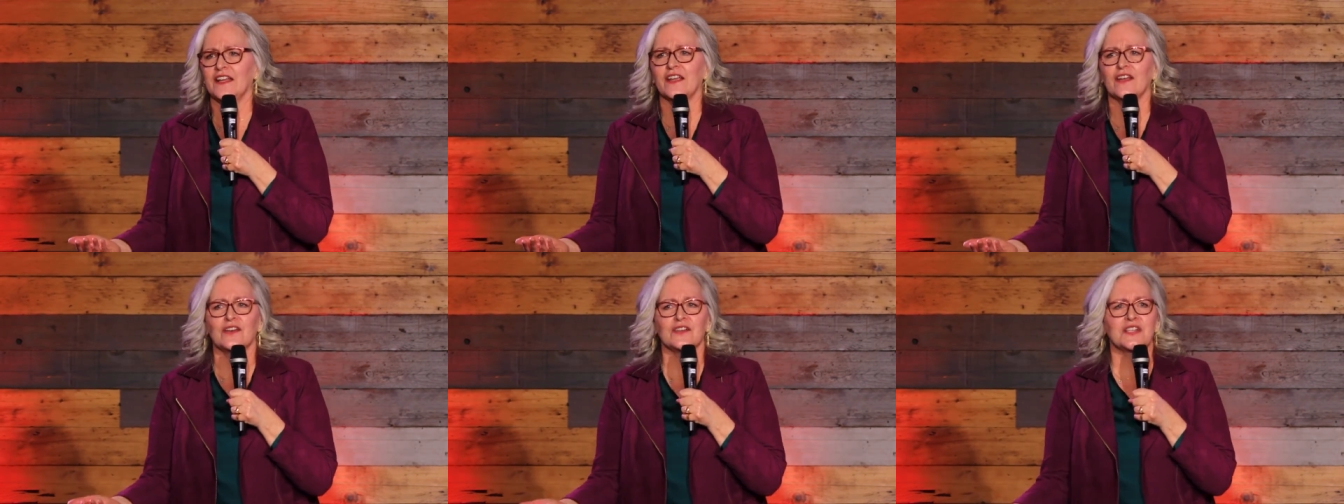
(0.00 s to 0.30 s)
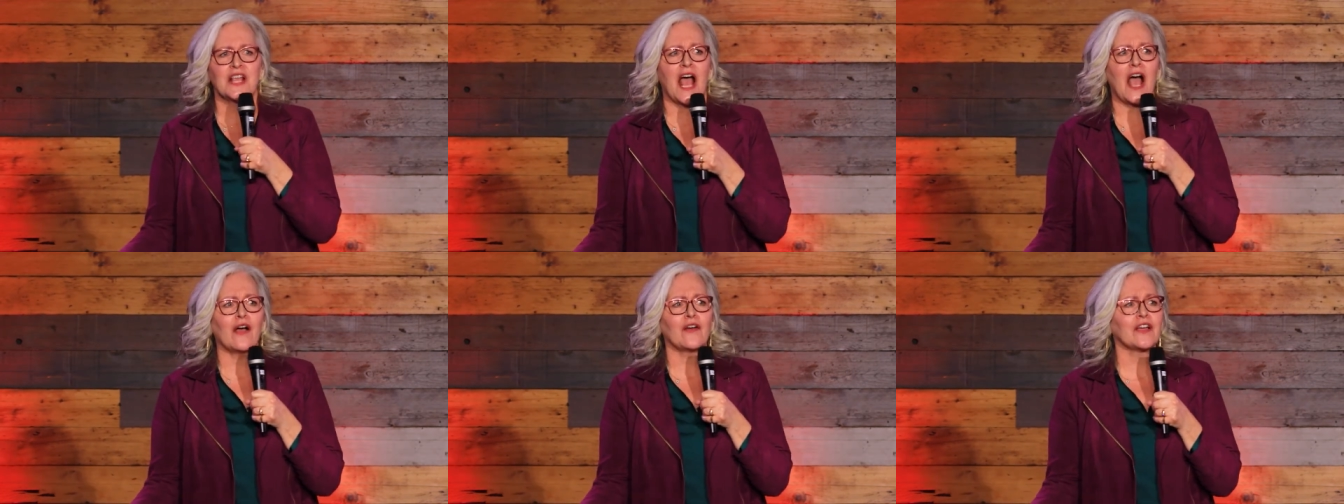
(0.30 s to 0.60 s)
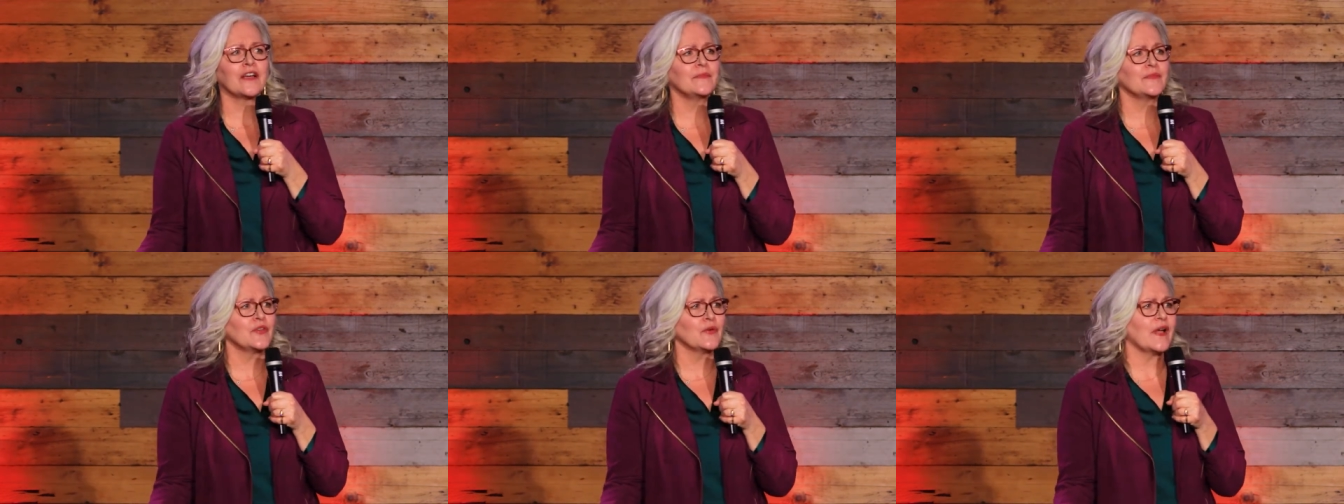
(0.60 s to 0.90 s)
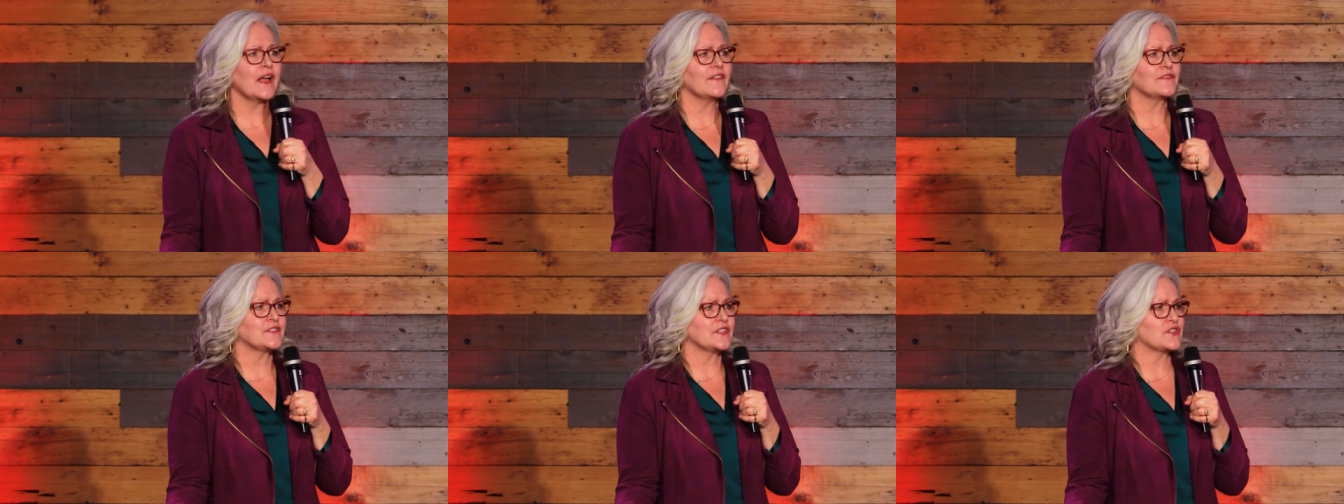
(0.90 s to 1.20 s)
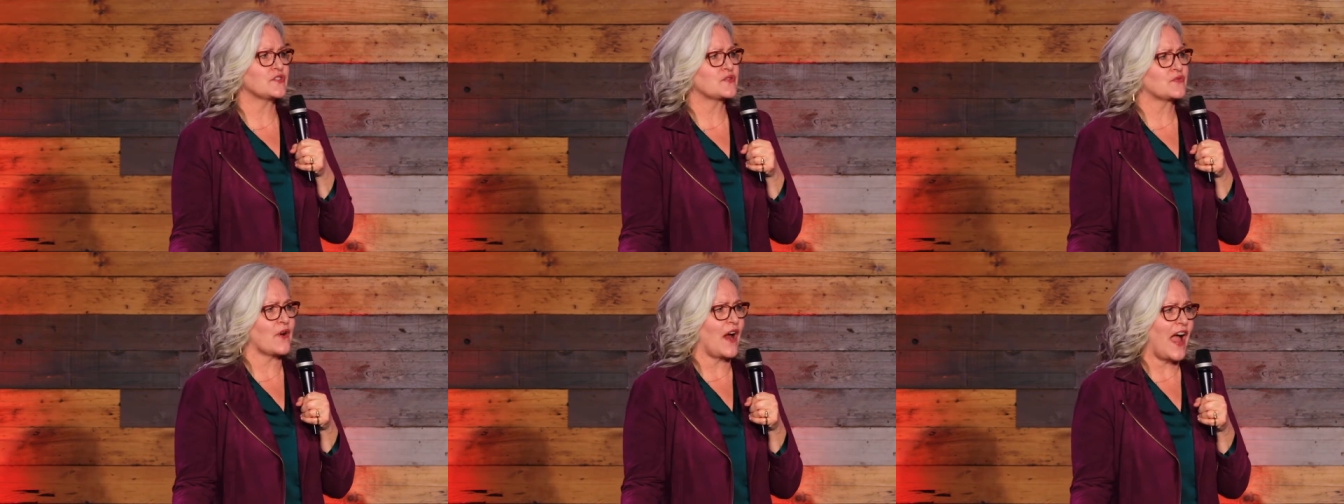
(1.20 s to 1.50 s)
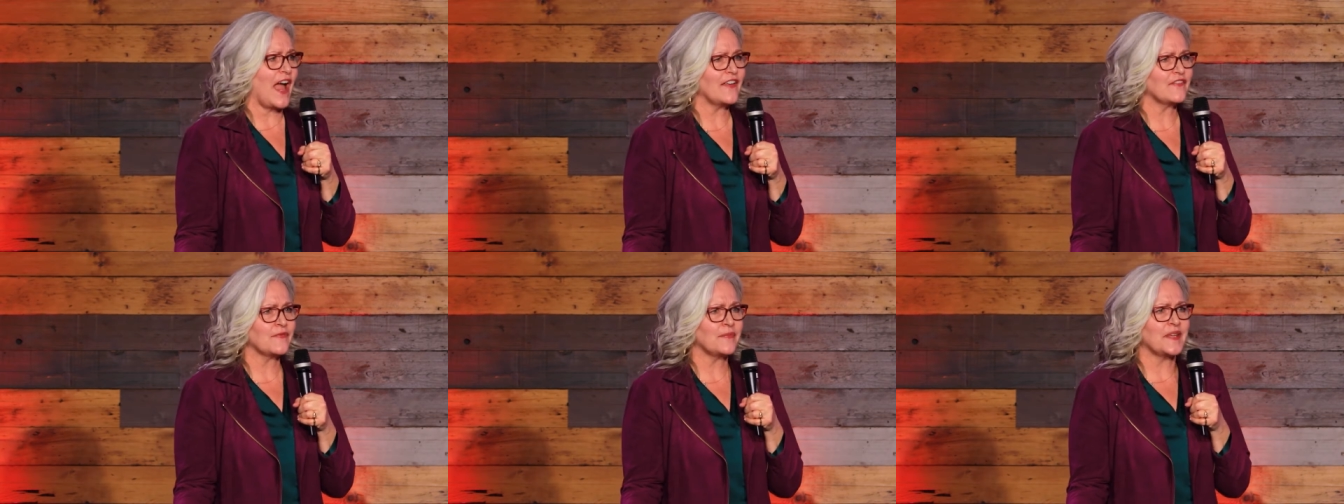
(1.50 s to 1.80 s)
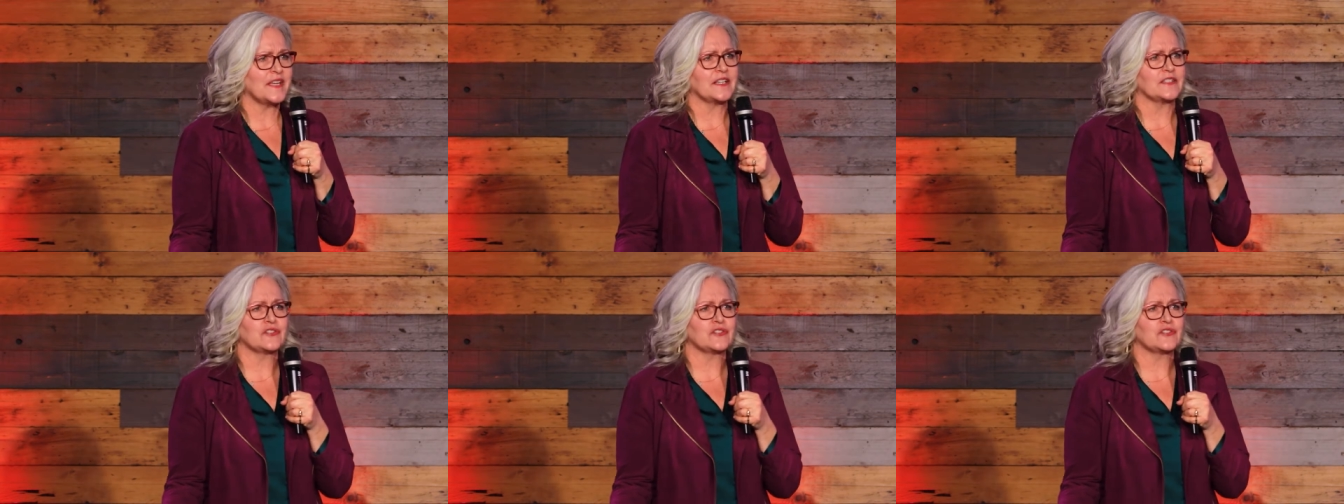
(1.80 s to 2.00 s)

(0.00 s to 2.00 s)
he goes, how come you have to drive me?